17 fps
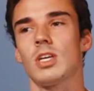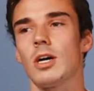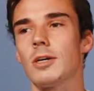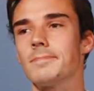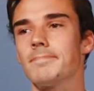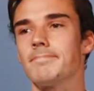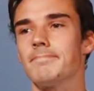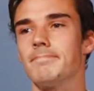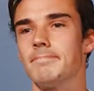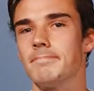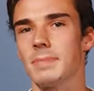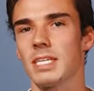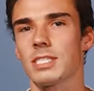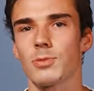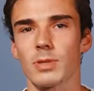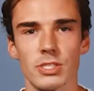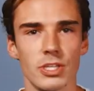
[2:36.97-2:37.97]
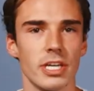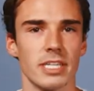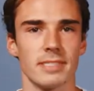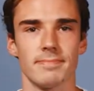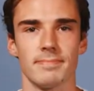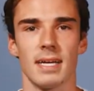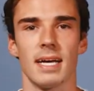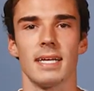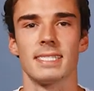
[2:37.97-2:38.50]
So this was
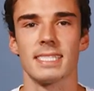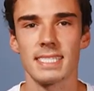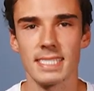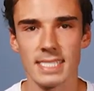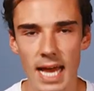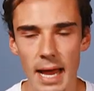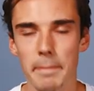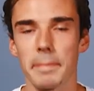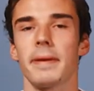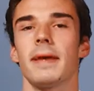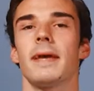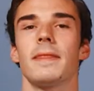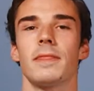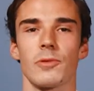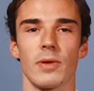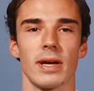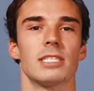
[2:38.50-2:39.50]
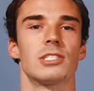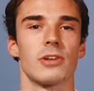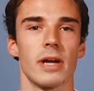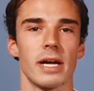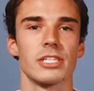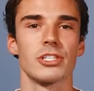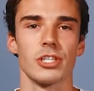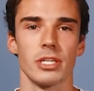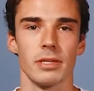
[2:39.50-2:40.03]
good, a step in the right
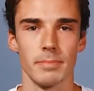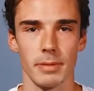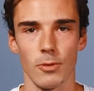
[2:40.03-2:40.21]
direction.